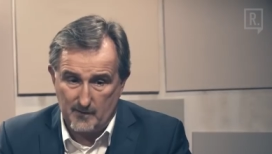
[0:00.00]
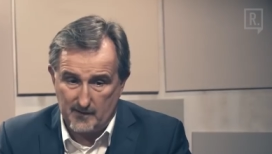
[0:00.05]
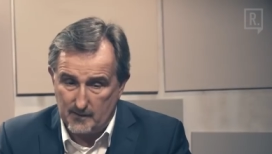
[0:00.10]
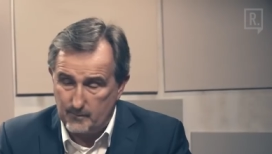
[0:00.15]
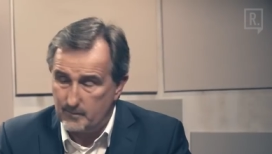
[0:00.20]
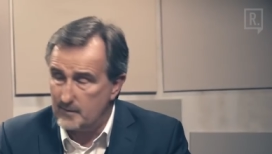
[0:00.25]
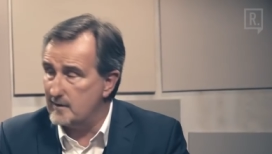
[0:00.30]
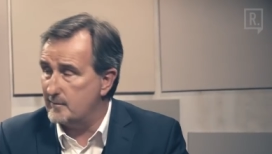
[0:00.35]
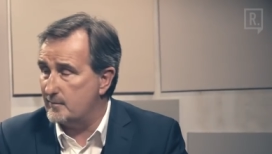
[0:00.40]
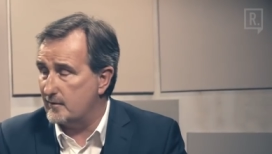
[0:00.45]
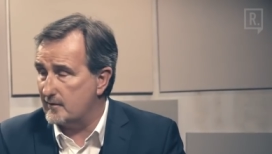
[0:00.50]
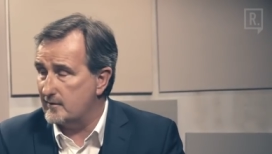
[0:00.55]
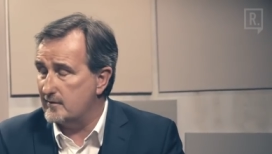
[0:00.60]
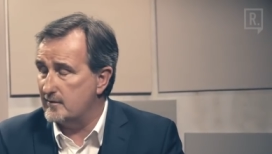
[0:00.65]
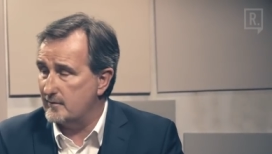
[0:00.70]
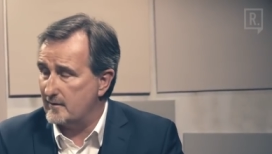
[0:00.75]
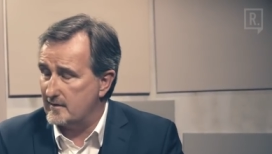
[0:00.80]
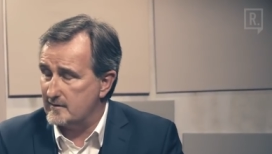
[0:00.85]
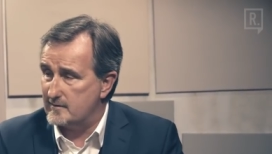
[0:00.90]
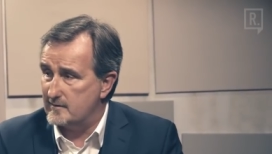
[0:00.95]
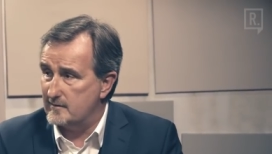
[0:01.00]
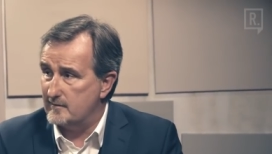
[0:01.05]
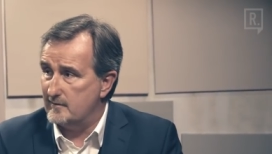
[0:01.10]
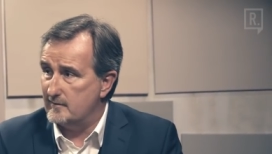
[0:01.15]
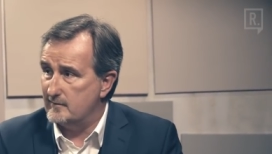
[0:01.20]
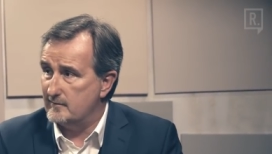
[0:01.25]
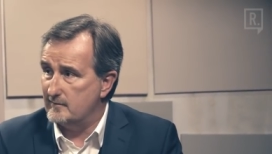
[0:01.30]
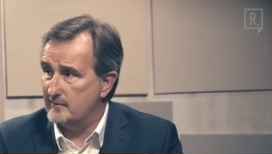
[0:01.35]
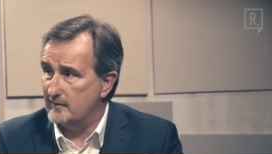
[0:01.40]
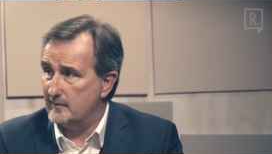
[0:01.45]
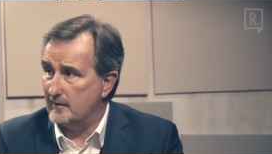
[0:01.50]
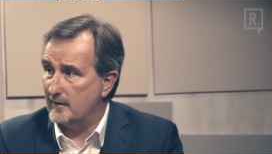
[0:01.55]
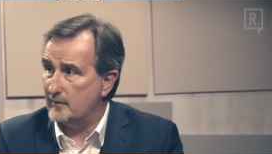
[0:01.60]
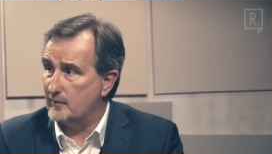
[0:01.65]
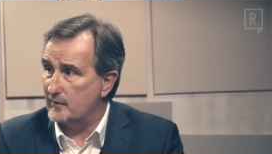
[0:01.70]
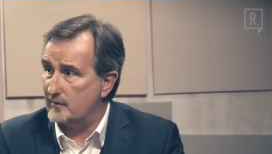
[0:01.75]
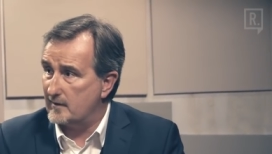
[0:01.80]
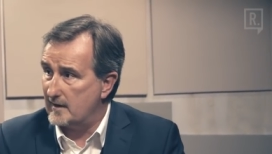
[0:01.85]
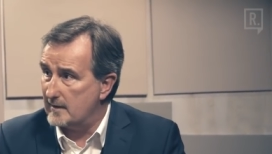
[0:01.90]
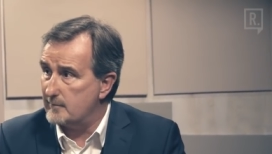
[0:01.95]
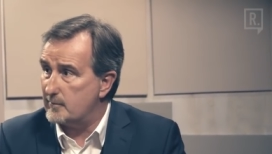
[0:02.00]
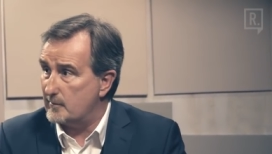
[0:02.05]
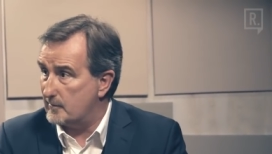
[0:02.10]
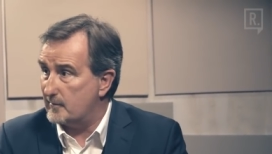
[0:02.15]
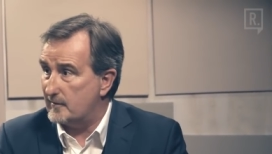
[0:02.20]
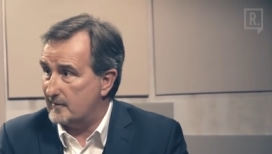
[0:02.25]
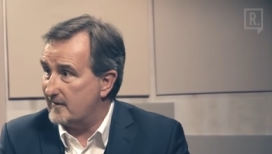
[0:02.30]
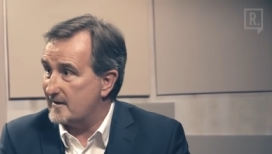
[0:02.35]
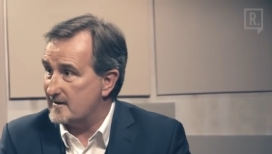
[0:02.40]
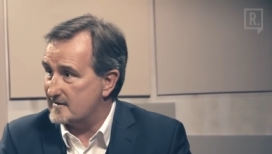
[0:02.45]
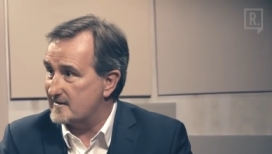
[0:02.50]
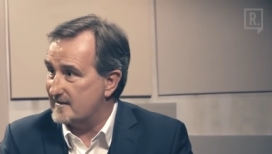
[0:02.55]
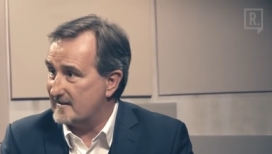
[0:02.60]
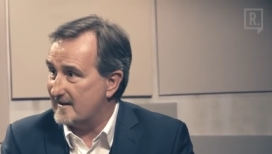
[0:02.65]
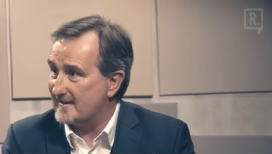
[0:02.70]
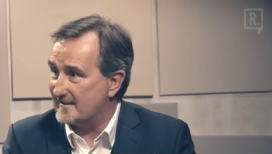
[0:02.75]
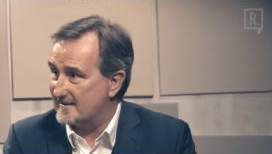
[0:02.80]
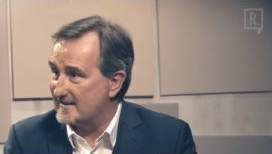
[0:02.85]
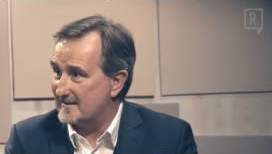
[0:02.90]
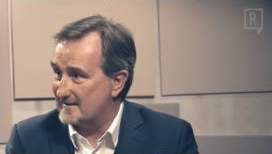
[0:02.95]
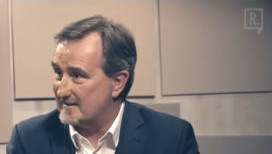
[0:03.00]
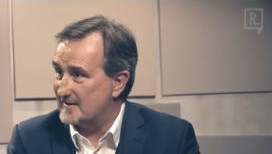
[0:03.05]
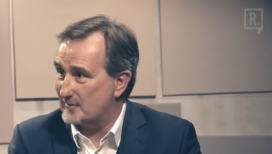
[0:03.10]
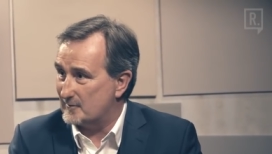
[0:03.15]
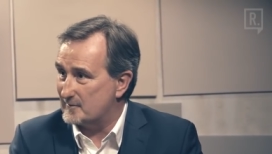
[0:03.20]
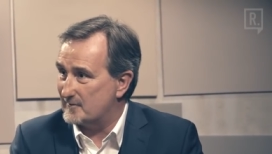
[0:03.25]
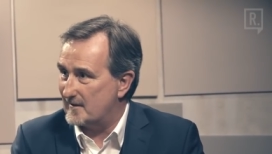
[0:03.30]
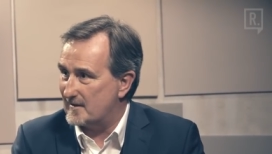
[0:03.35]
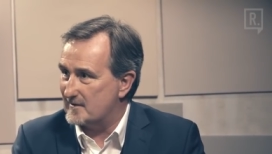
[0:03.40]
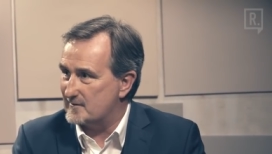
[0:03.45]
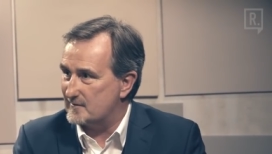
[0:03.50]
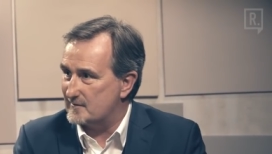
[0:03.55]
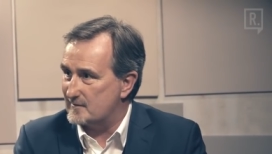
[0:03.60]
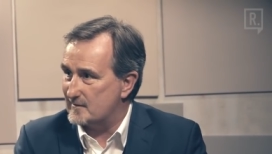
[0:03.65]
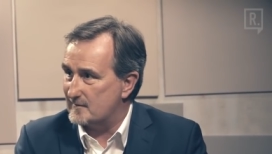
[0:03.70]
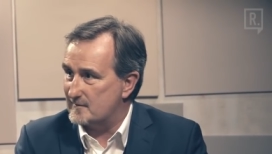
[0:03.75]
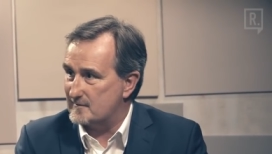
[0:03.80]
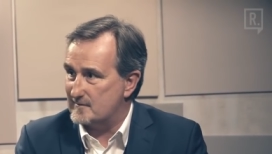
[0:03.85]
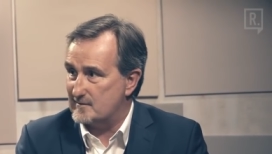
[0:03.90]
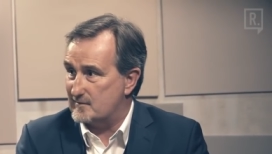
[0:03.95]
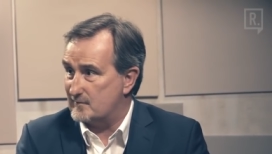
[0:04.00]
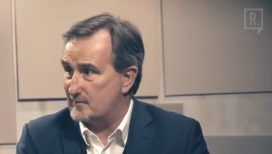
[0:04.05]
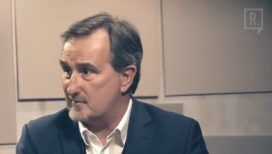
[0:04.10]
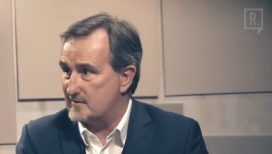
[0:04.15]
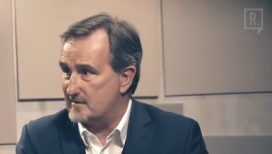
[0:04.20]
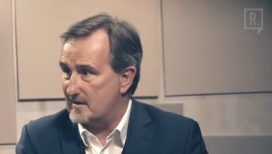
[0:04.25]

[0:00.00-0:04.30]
many people who actually are not capable of actually accessing those financial services through